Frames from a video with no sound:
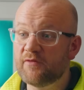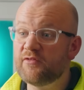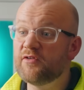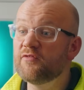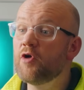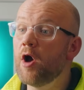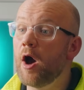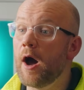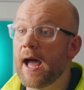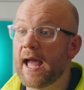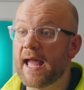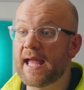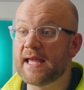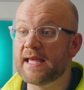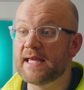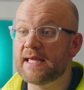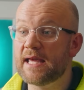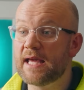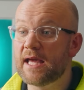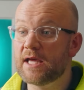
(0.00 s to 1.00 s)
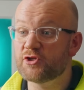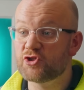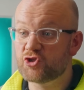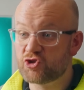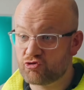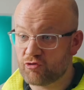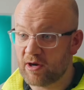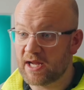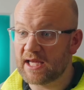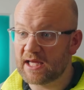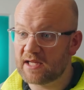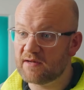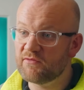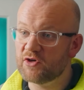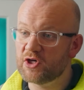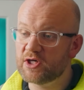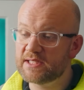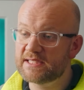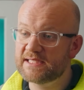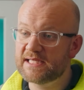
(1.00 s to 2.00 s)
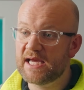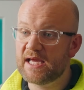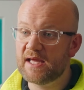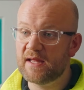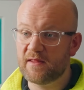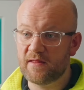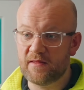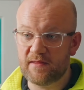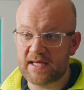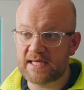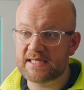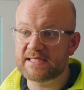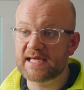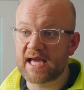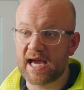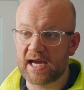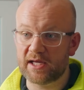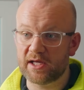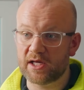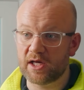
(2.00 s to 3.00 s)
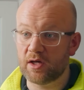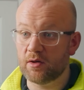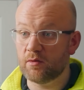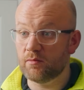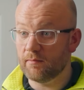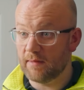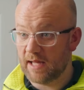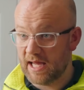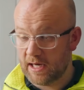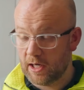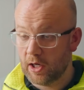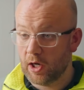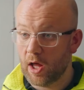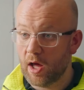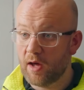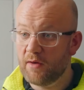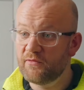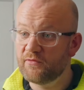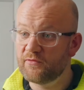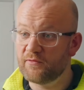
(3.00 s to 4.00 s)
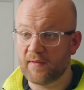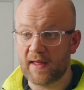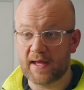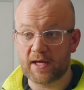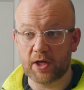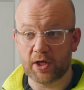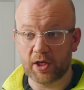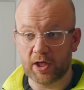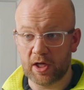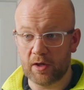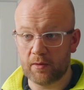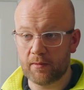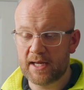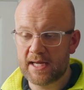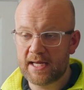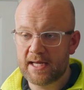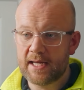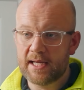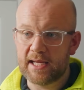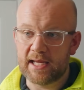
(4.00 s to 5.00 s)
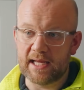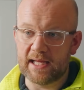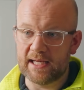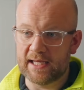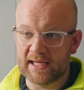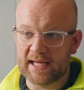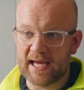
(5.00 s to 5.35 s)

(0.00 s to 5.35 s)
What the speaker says: if you've got a string inverter, these can go in a loft, they can go in a